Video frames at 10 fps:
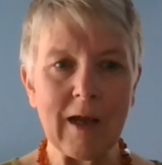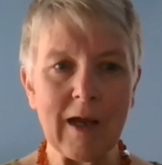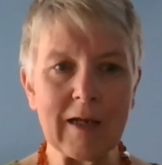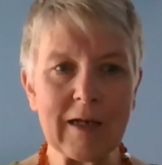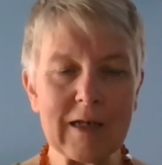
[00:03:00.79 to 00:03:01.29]

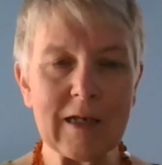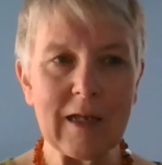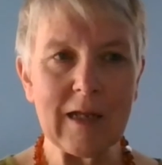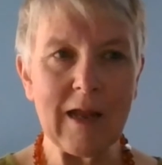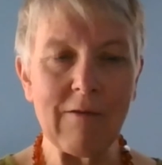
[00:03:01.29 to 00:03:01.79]
And
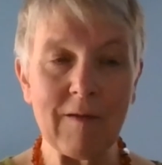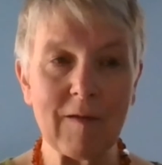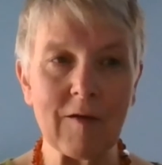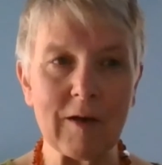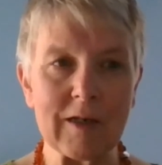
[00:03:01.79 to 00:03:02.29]
here in
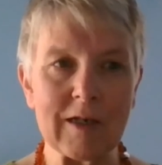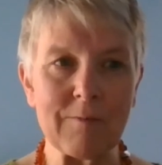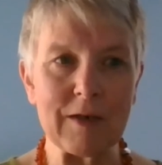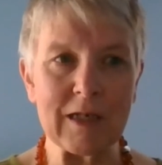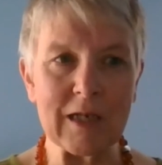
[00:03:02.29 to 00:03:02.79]
Scotland in
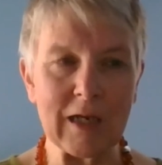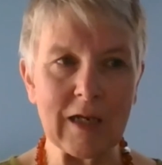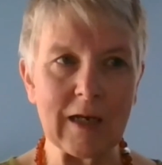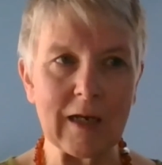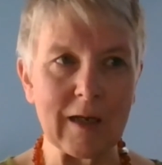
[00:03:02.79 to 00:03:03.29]

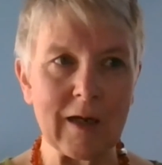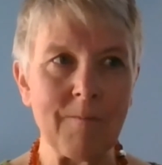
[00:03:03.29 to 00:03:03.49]
particular,